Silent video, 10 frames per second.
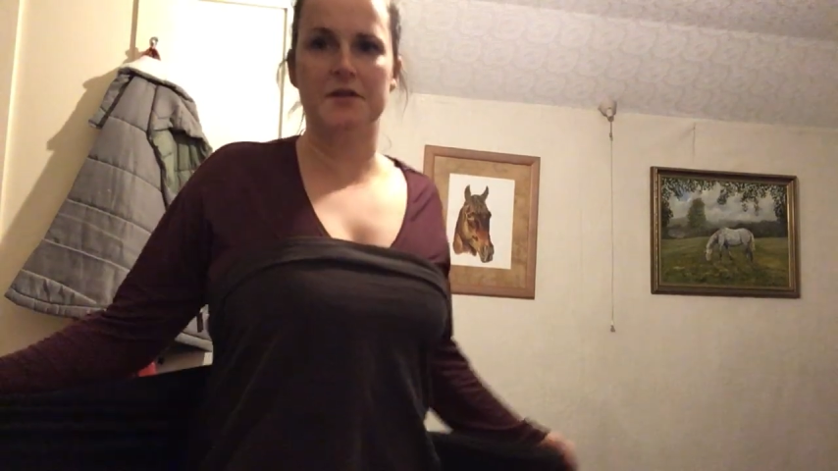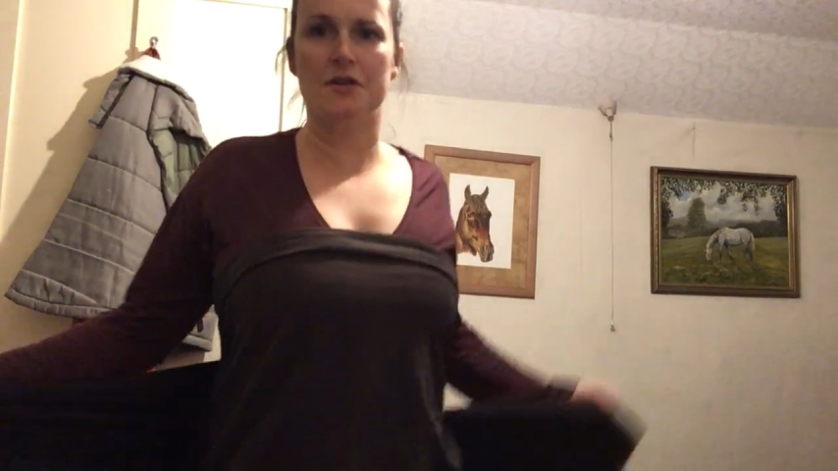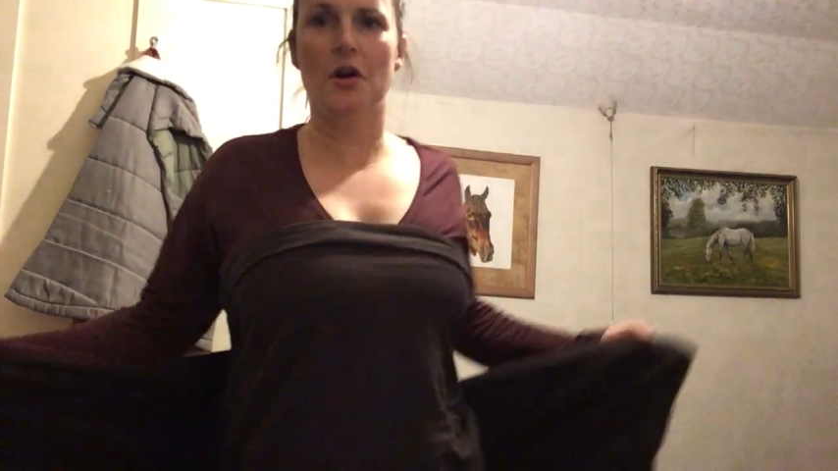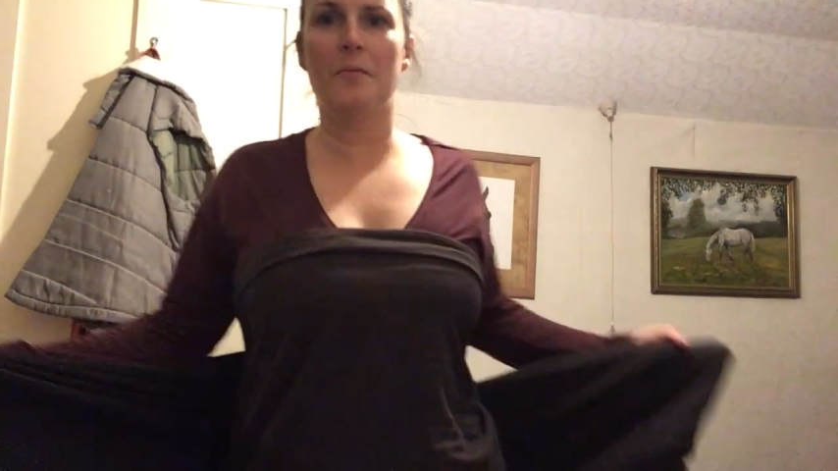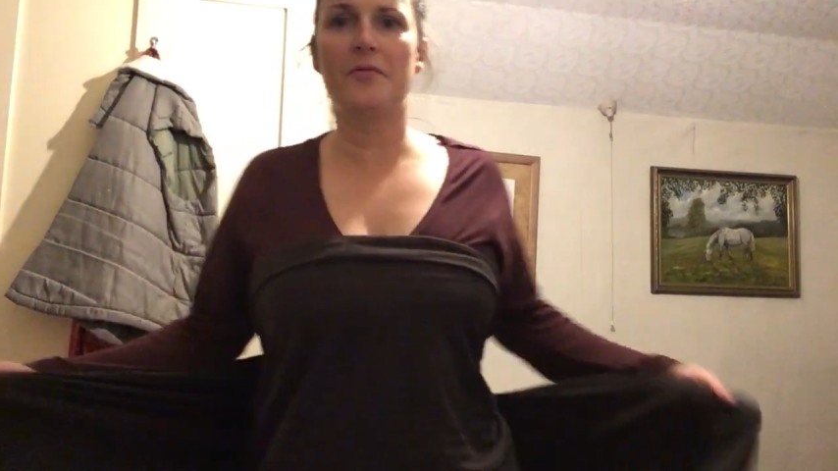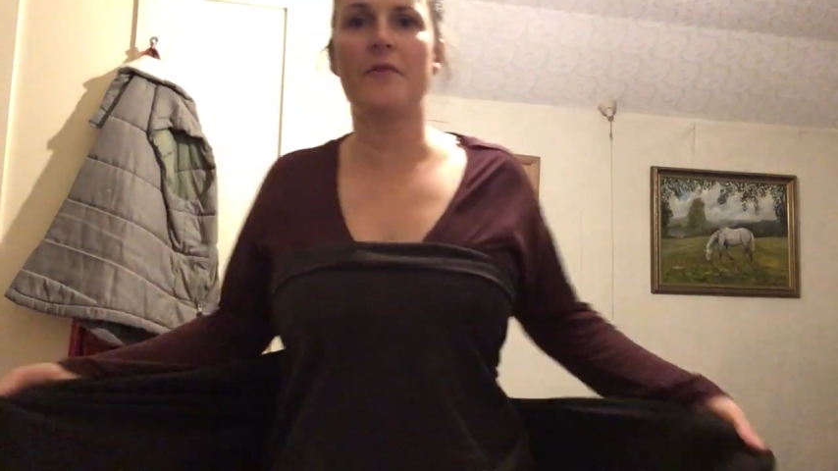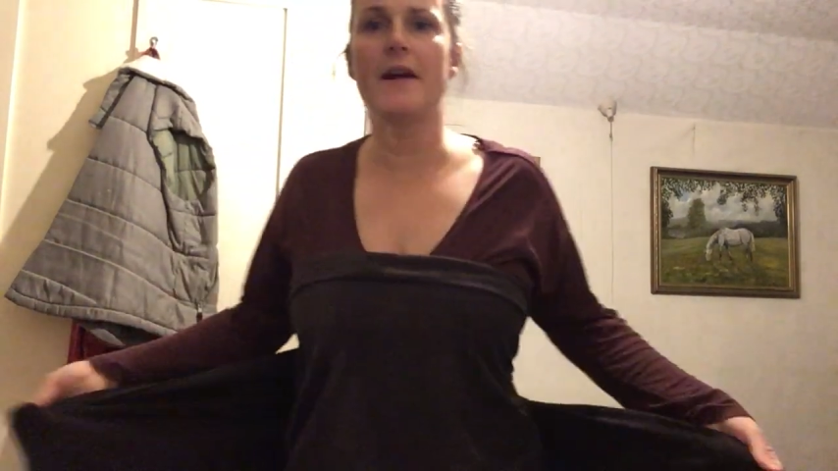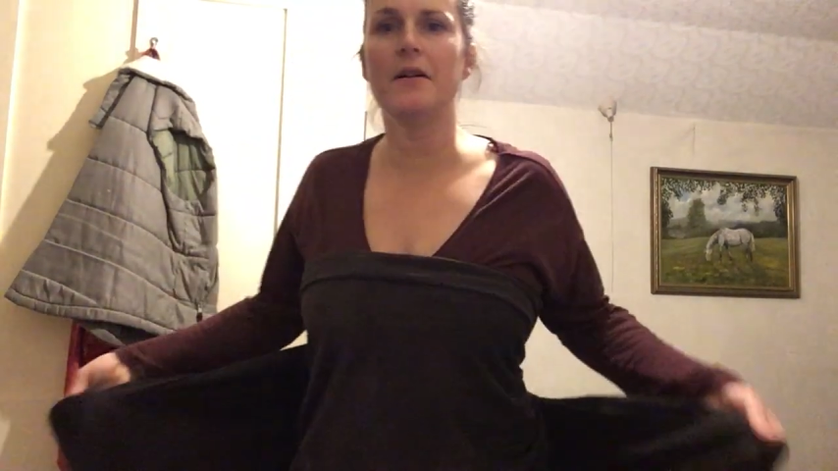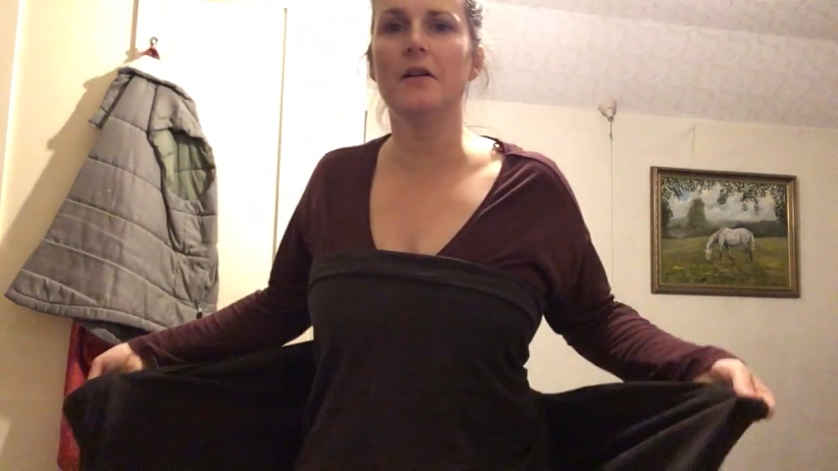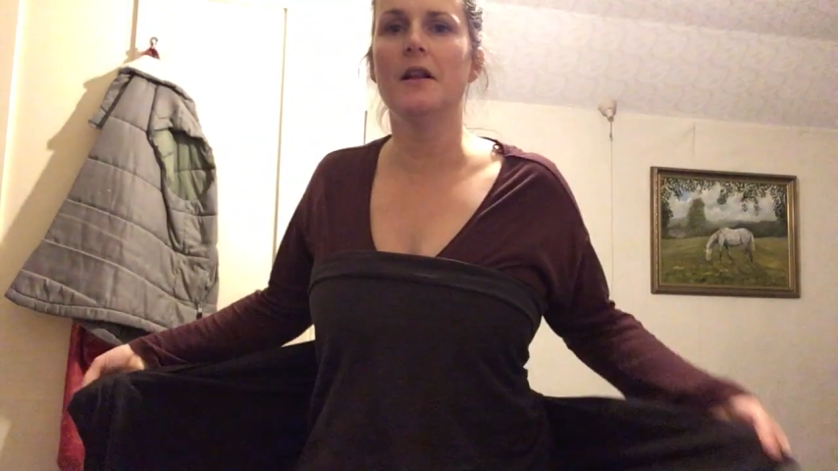to the top
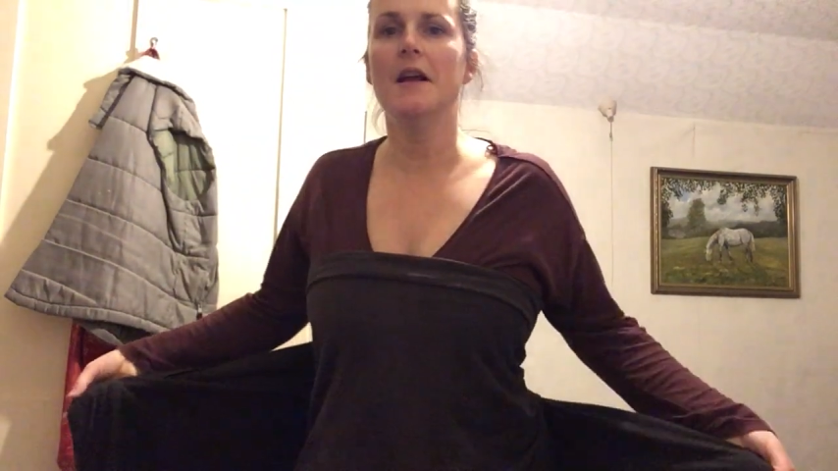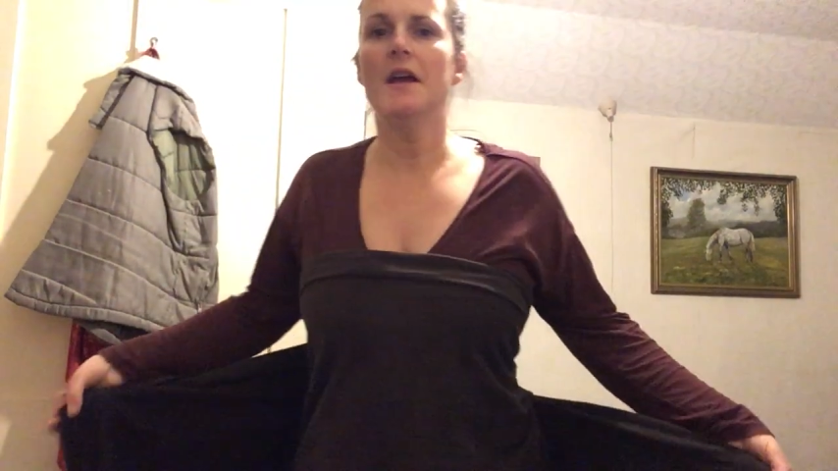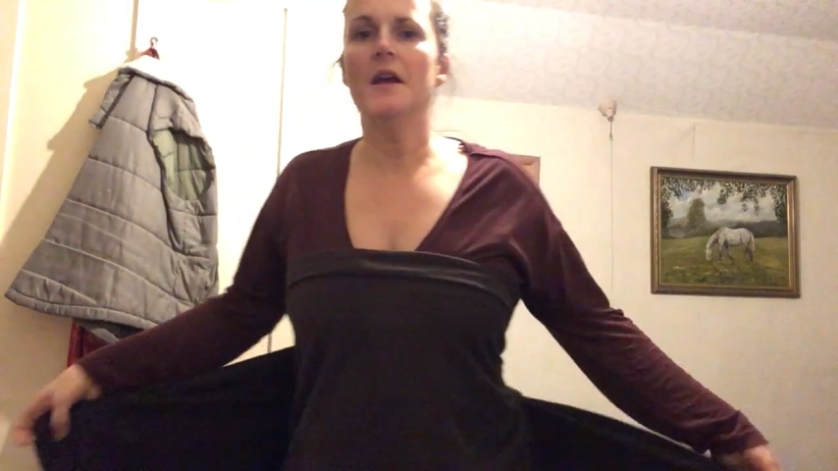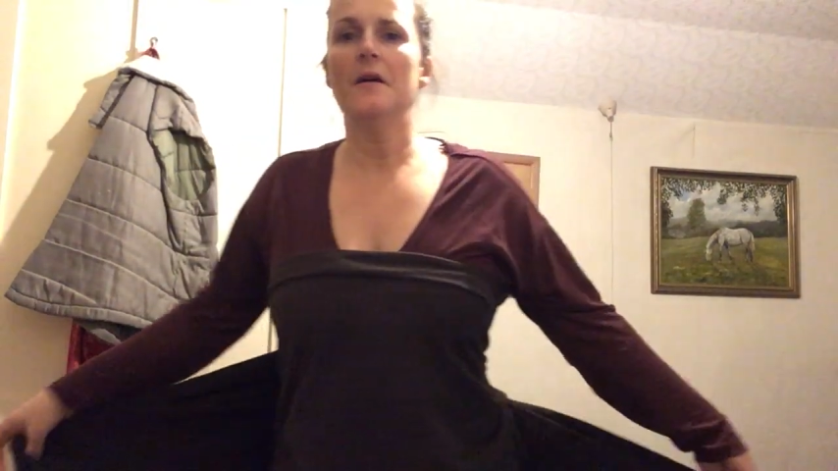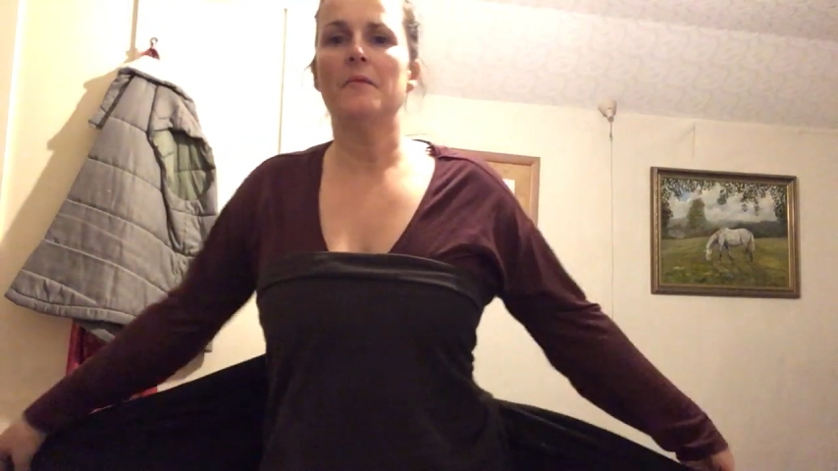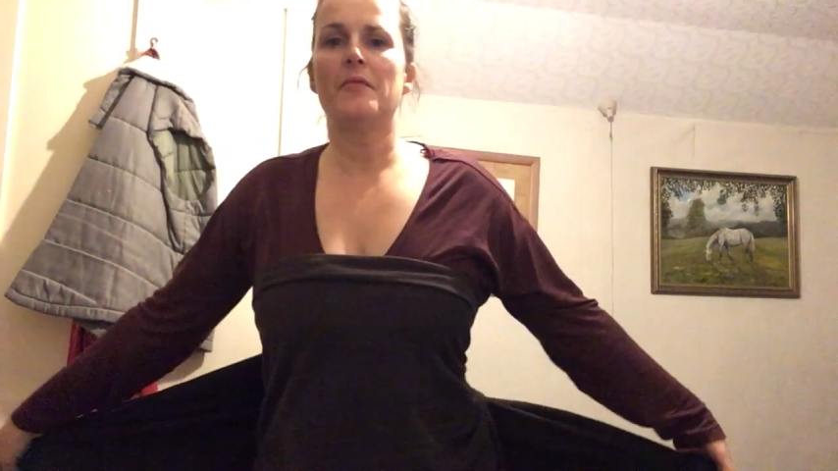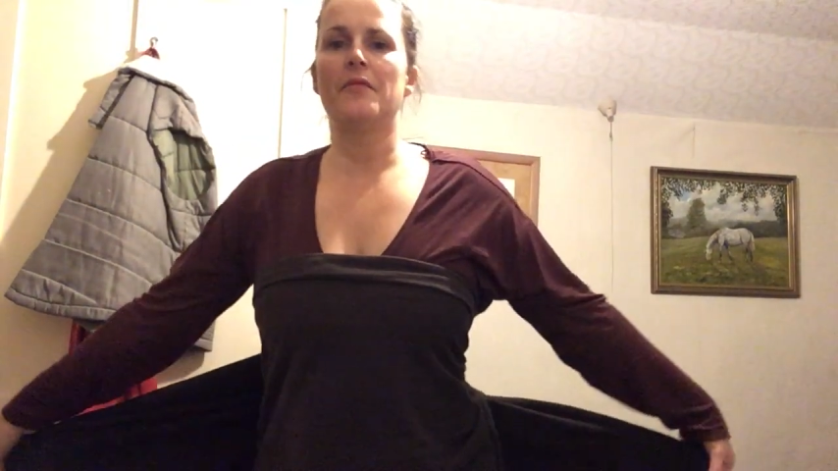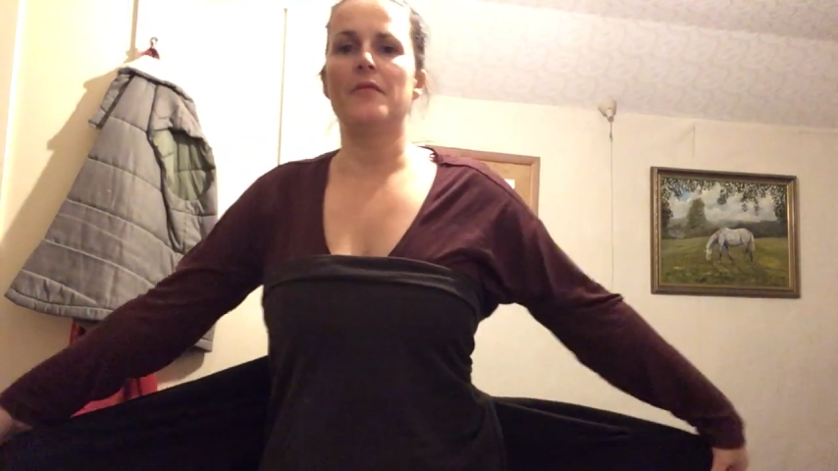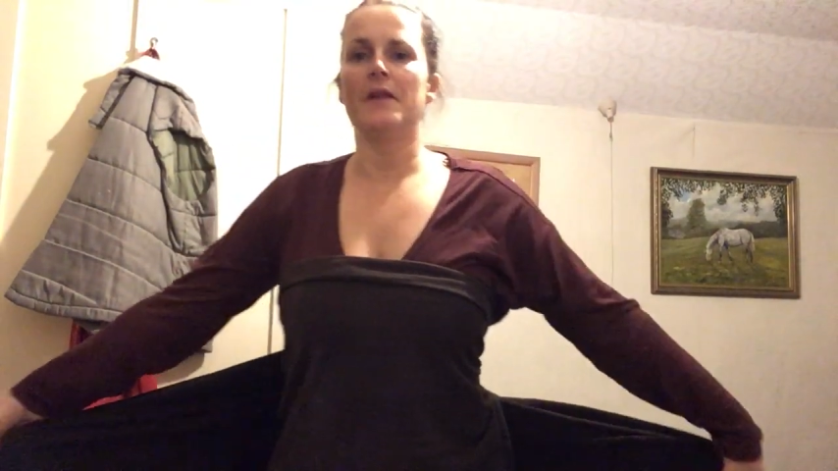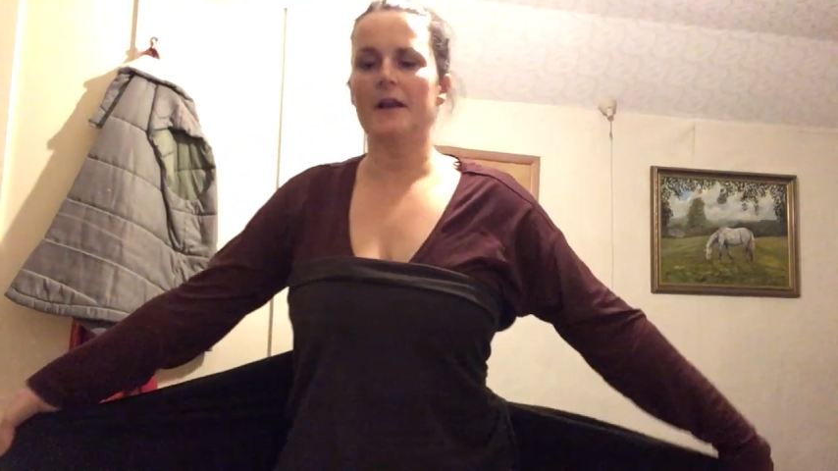rail,
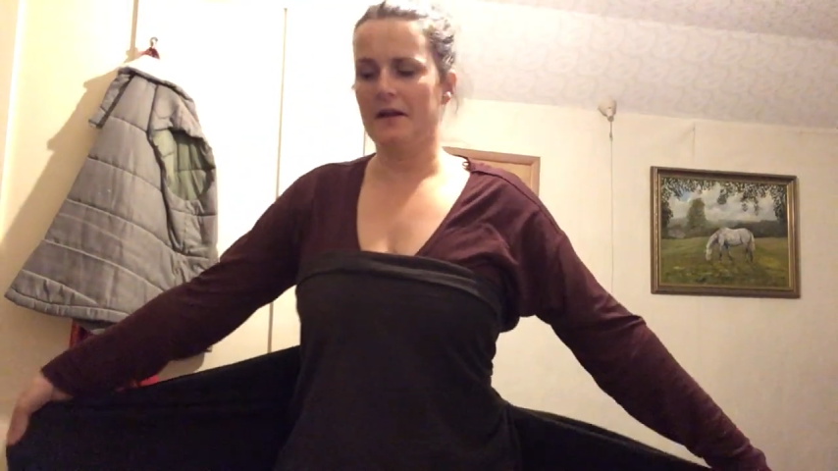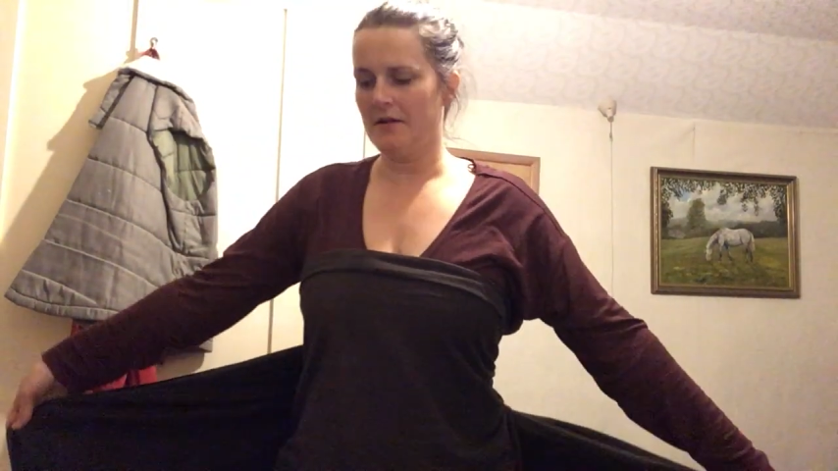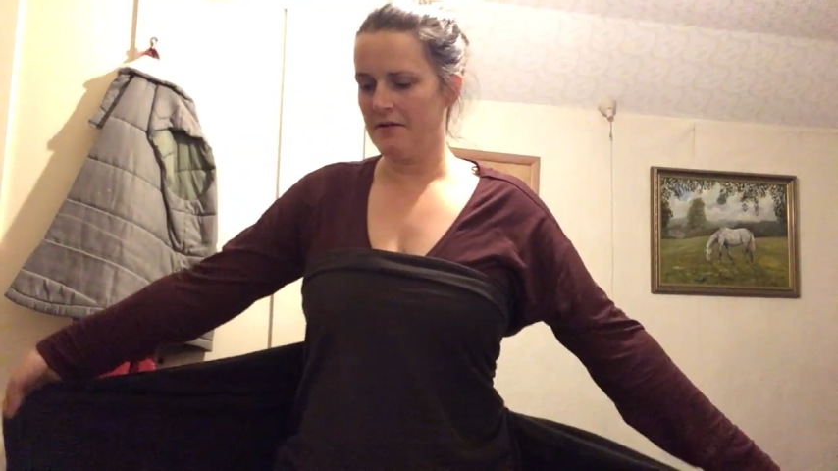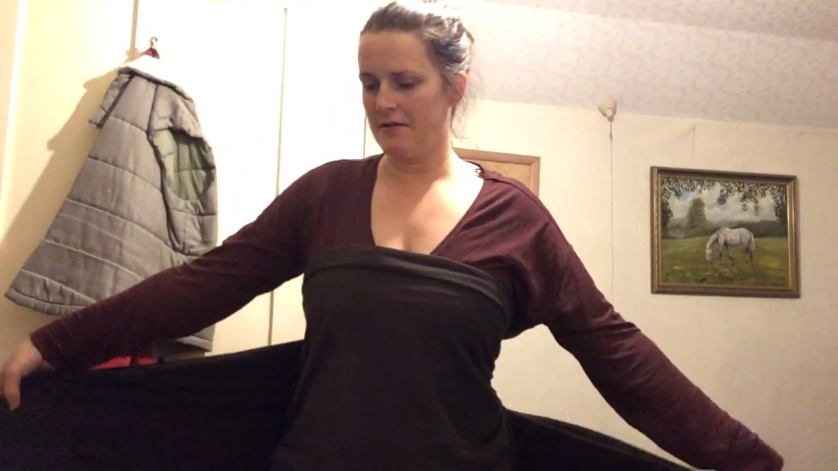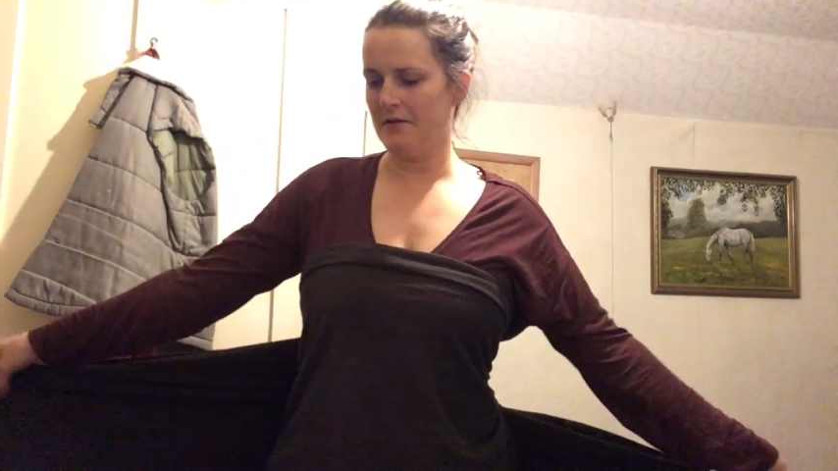bring